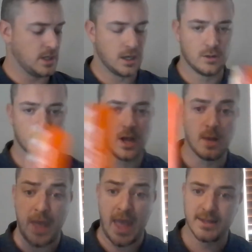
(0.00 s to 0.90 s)

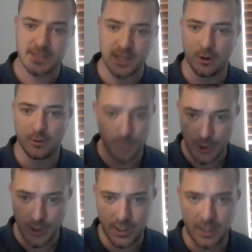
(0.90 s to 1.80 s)
a Pantone
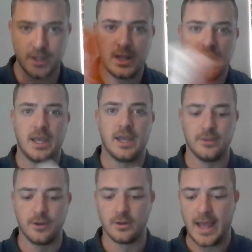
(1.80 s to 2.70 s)
book
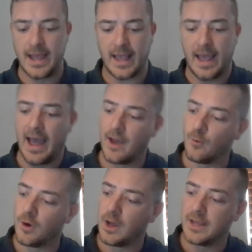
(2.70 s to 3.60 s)
and they're like, I
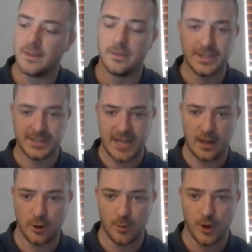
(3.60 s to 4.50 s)
want this
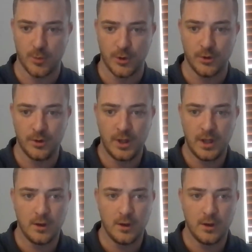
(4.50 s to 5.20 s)
color purple,